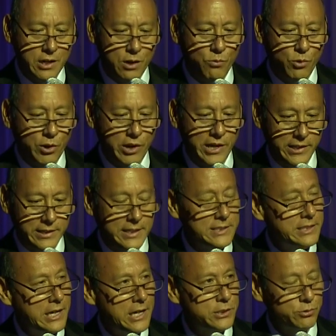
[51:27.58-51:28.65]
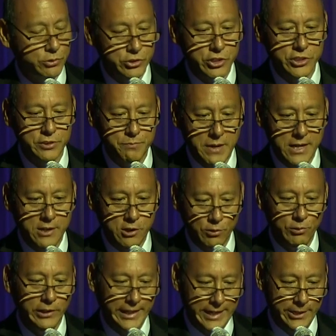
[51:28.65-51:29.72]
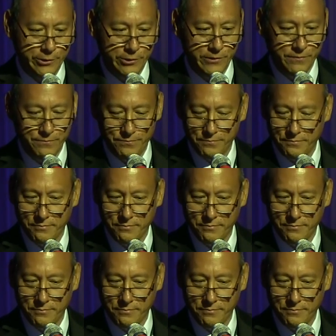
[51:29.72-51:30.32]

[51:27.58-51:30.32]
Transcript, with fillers: Don't worry, these cuts will just make you leaner.